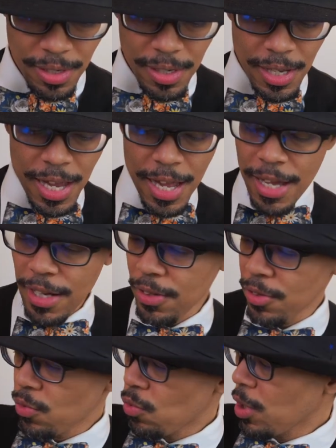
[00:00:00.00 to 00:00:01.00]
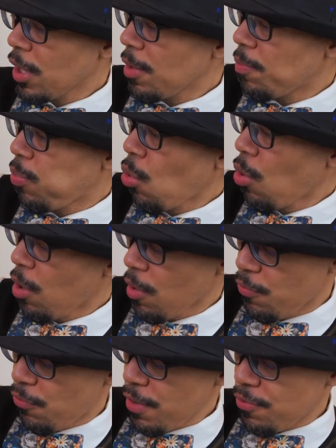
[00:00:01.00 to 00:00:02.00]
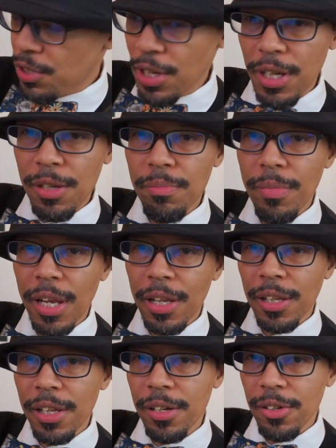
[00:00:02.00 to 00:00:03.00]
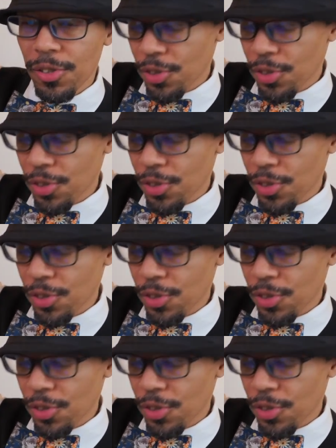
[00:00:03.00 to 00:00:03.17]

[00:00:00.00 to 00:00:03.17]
And we're going to pour 15 milliliters